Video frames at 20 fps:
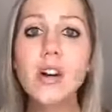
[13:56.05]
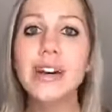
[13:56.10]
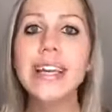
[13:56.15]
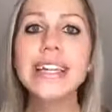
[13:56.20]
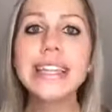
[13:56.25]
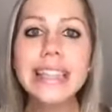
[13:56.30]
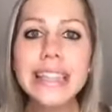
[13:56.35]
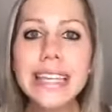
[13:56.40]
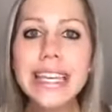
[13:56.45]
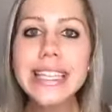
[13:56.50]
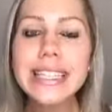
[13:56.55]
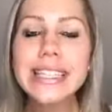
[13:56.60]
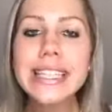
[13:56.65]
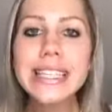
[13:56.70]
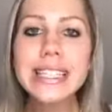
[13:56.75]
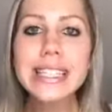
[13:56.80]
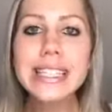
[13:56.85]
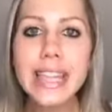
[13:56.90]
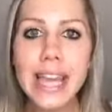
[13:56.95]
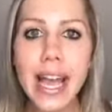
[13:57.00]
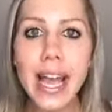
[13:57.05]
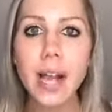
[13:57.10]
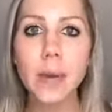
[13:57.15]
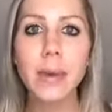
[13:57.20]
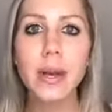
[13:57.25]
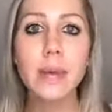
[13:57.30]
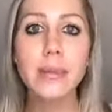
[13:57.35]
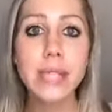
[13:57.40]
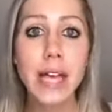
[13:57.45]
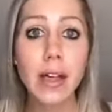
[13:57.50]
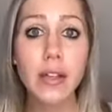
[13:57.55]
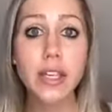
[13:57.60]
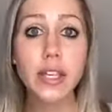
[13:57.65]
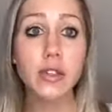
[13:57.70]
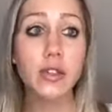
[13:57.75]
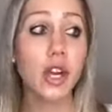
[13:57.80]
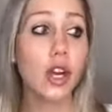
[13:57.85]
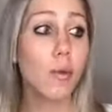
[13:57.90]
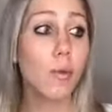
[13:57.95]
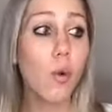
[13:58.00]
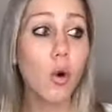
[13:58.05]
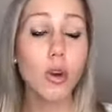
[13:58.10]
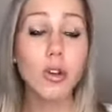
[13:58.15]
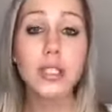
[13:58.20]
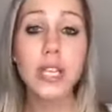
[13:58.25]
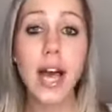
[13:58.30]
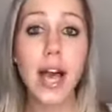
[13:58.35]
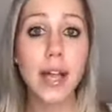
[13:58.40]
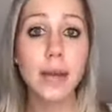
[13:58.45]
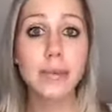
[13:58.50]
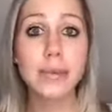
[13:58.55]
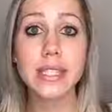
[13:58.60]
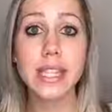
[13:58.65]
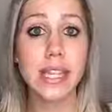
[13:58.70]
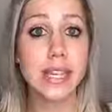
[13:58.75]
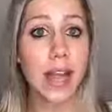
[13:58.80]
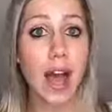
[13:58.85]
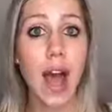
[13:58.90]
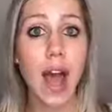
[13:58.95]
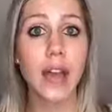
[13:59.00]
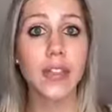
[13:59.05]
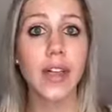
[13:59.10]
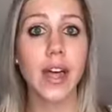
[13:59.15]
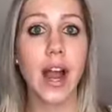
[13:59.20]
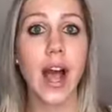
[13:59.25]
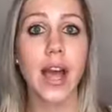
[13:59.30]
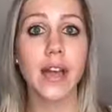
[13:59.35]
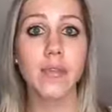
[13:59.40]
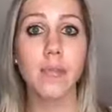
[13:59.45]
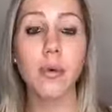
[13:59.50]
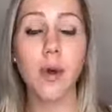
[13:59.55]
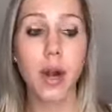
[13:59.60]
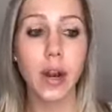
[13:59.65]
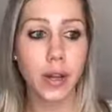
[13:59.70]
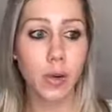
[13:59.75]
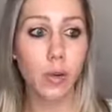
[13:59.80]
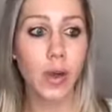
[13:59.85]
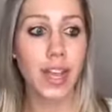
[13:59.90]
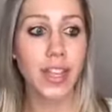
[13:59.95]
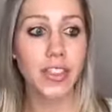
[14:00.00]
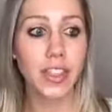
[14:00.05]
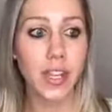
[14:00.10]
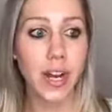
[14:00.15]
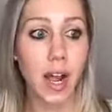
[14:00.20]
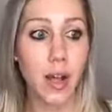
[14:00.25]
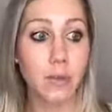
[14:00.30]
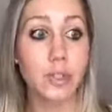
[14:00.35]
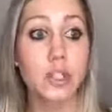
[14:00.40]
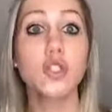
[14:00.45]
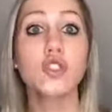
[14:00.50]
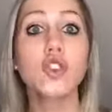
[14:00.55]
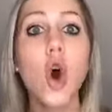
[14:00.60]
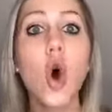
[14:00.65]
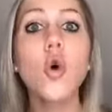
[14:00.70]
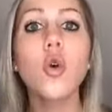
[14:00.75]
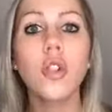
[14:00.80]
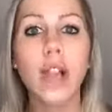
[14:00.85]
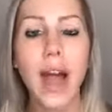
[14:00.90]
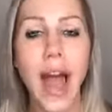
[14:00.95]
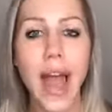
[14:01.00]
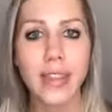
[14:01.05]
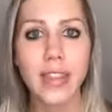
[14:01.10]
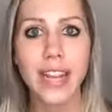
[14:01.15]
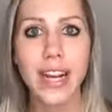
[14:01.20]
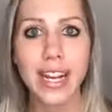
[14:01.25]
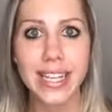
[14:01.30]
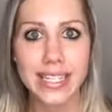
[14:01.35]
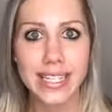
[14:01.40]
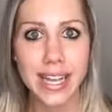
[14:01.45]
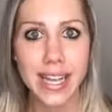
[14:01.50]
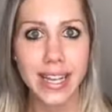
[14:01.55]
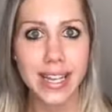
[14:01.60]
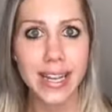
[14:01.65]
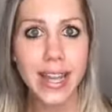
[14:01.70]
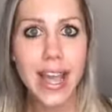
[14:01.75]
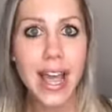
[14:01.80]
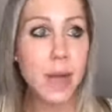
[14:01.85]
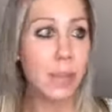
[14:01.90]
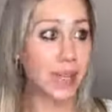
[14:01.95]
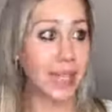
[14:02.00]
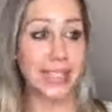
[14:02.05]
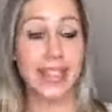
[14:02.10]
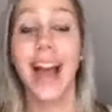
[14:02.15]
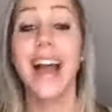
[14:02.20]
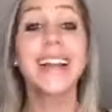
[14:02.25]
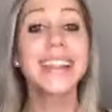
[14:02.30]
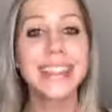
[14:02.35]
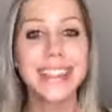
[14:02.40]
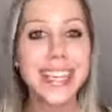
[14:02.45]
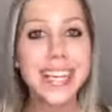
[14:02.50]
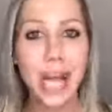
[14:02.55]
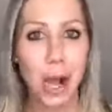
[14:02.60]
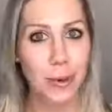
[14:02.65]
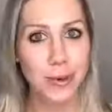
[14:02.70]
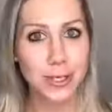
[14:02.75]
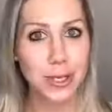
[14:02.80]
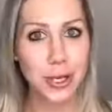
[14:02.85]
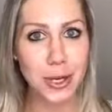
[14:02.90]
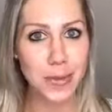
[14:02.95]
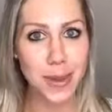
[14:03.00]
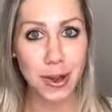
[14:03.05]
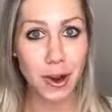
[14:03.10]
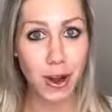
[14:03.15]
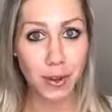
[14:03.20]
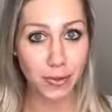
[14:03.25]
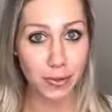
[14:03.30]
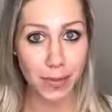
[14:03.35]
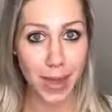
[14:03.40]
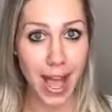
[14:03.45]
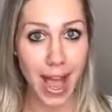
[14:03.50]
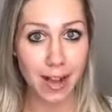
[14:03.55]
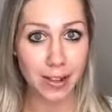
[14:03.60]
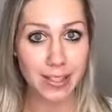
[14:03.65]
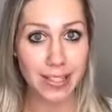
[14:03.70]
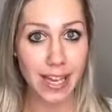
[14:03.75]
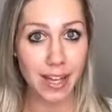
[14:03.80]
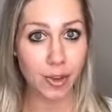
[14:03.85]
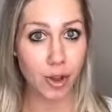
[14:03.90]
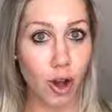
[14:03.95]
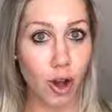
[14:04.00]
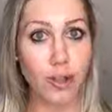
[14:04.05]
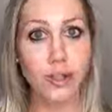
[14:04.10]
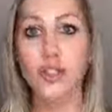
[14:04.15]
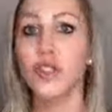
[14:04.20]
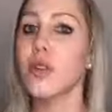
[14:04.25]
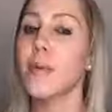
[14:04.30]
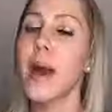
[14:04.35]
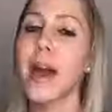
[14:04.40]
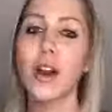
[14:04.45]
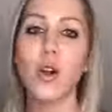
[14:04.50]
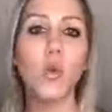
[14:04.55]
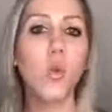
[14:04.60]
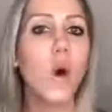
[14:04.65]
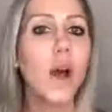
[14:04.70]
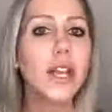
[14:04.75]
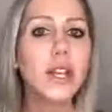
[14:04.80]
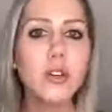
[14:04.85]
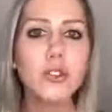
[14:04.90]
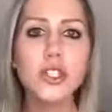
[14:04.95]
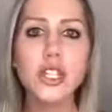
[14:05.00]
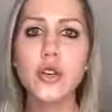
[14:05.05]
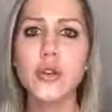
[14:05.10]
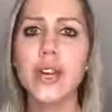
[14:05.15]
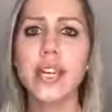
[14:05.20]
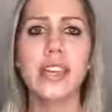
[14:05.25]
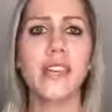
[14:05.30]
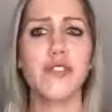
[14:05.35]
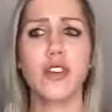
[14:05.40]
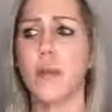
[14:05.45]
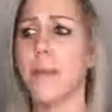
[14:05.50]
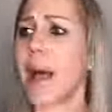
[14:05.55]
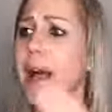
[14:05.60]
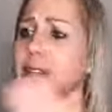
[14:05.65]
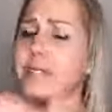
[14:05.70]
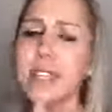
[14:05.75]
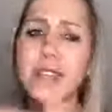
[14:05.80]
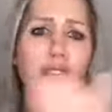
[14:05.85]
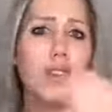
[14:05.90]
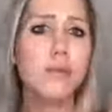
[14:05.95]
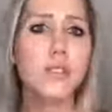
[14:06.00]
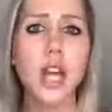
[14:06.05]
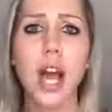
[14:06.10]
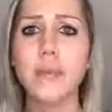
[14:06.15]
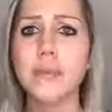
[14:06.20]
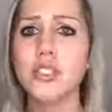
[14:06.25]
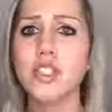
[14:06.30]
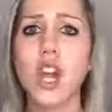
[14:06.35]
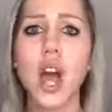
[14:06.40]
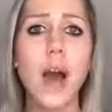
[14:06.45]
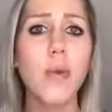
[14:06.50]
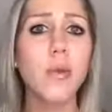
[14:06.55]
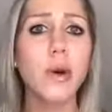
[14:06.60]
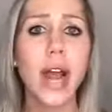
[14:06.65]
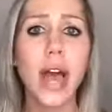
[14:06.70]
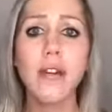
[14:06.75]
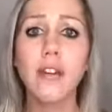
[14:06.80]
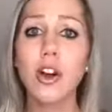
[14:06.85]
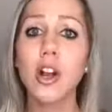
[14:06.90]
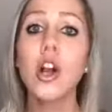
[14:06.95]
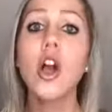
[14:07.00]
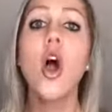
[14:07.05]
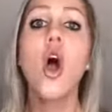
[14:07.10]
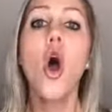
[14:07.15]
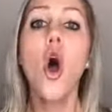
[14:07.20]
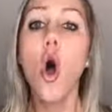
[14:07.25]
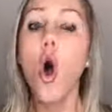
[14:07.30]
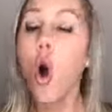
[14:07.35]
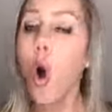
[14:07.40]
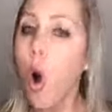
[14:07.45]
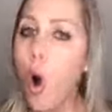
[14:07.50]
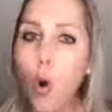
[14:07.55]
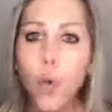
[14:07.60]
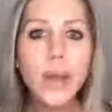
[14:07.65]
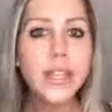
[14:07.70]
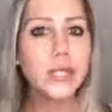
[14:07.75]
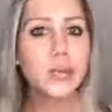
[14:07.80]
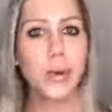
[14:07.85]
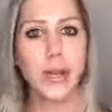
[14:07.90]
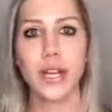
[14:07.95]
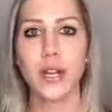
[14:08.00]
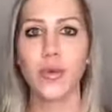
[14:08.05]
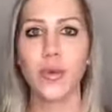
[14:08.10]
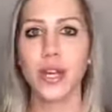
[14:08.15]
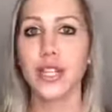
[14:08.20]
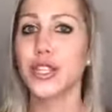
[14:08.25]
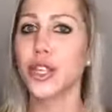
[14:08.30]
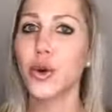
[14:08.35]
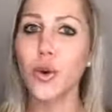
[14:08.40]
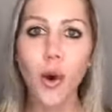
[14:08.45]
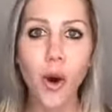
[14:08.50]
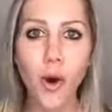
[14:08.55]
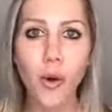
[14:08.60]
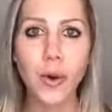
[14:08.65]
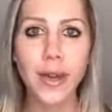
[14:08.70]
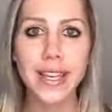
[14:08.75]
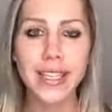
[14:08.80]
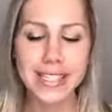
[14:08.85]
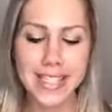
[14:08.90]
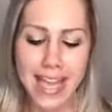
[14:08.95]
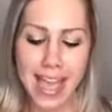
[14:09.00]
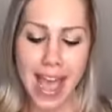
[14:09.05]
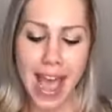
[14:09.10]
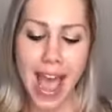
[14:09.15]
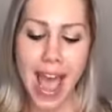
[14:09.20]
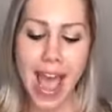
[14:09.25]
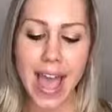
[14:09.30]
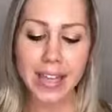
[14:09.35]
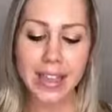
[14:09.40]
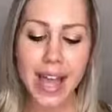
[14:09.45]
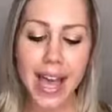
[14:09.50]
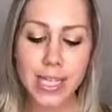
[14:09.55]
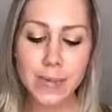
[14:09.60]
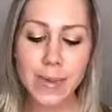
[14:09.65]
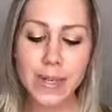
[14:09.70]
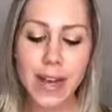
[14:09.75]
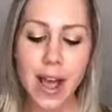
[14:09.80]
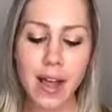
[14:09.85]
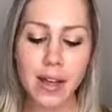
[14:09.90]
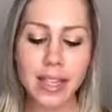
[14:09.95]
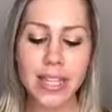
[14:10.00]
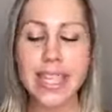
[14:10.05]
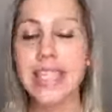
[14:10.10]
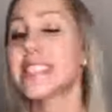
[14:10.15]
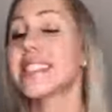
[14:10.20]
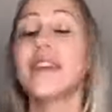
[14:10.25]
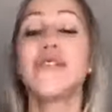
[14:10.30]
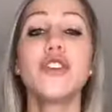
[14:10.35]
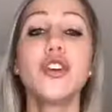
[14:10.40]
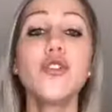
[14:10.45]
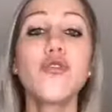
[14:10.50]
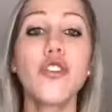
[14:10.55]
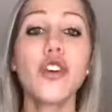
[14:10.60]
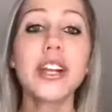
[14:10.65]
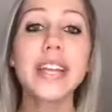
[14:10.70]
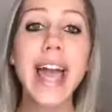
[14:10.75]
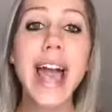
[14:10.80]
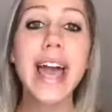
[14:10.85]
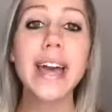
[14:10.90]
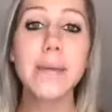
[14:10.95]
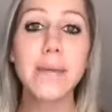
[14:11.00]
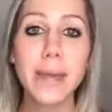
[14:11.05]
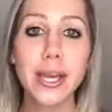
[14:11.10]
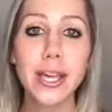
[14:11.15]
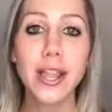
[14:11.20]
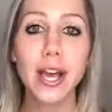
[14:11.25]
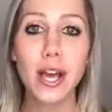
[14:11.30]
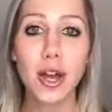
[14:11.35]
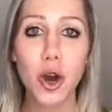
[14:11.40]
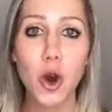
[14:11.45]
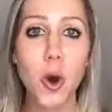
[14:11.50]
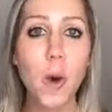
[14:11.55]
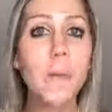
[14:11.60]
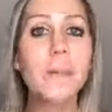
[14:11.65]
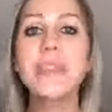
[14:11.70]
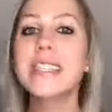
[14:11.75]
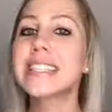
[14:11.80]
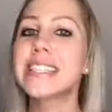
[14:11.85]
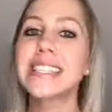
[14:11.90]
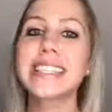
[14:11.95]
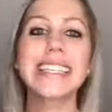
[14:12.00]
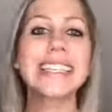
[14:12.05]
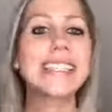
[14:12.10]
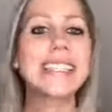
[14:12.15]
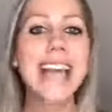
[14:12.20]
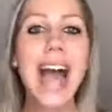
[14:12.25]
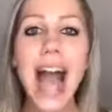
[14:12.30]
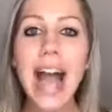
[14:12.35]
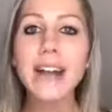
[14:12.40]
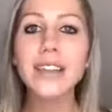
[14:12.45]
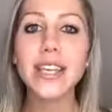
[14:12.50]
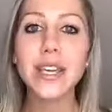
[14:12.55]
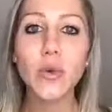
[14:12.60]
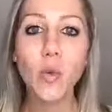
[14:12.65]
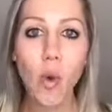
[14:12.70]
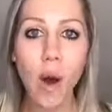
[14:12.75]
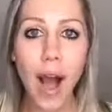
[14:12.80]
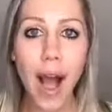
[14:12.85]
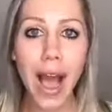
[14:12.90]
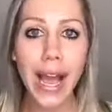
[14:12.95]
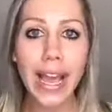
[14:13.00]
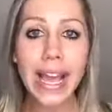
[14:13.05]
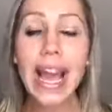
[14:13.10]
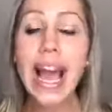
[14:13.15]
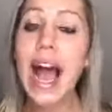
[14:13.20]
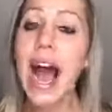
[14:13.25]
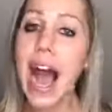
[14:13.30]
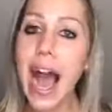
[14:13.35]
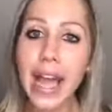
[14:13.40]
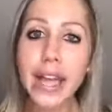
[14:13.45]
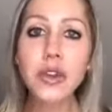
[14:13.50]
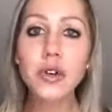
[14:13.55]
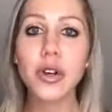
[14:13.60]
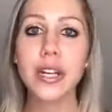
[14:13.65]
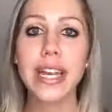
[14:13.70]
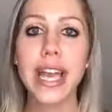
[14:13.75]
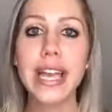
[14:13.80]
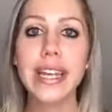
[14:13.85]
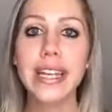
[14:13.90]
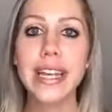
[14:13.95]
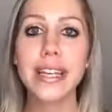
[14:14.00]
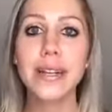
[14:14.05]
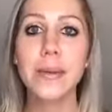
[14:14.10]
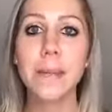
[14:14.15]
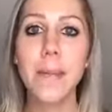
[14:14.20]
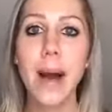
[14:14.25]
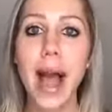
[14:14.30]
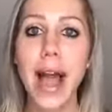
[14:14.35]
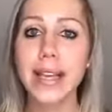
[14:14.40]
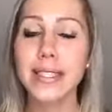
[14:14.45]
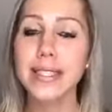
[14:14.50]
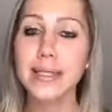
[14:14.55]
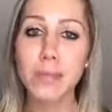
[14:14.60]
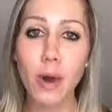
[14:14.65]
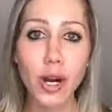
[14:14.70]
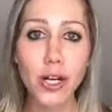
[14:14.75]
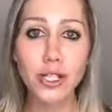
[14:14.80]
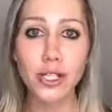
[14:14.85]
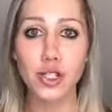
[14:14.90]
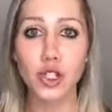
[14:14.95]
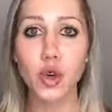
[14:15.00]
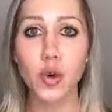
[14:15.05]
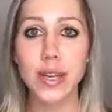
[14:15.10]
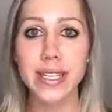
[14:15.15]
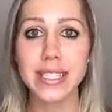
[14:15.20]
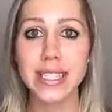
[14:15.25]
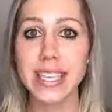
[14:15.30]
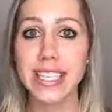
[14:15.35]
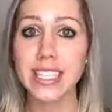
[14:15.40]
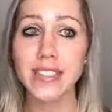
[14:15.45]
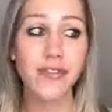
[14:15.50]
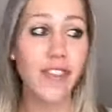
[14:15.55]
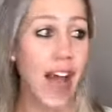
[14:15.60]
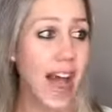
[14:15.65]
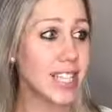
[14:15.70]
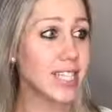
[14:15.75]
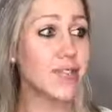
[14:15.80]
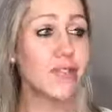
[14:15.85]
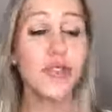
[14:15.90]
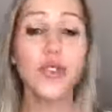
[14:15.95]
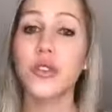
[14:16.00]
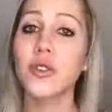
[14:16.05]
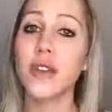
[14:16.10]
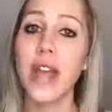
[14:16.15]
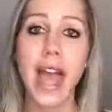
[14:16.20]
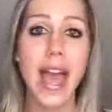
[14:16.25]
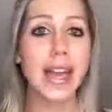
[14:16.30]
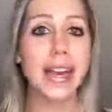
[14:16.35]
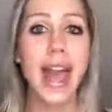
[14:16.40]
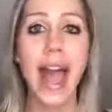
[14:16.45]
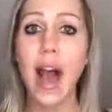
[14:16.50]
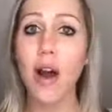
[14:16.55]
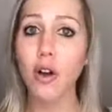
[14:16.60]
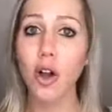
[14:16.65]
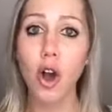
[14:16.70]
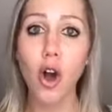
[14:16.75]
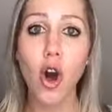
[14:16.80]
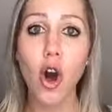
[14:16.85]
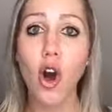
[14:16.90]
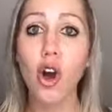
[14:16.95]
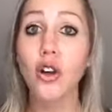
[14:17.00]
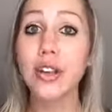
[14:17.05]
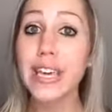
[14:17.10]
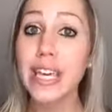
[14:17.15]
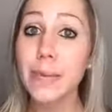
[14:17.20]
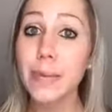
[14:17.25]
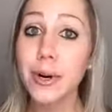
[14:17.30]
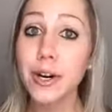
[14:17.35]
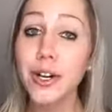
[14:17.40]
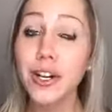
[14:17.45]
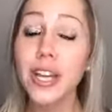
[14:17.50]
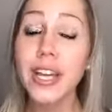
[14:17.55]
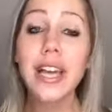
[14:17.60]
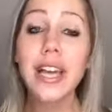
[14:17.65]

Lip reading: At least it's there. But I'm telling you, there are more times than not that I brought it with, and I was so glad that I did, because I didn't think I was going to be gone from the house that So no matter what you're doing, if you're bouncing from job to job, whatever, always bring it with you, always. And last but not least, if you forget a meal at home, this is exactly why I created my Smartest Choices Fast Food and Alcohol ebook.